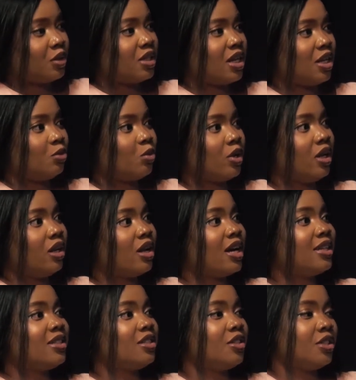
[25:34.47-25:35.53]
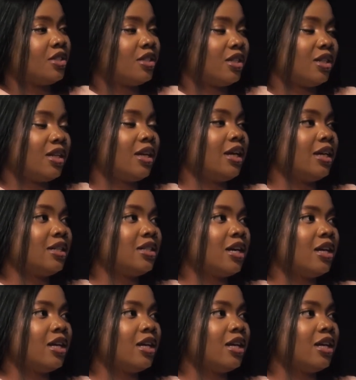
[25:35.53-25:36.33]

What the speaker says: you said, we're light years ahead,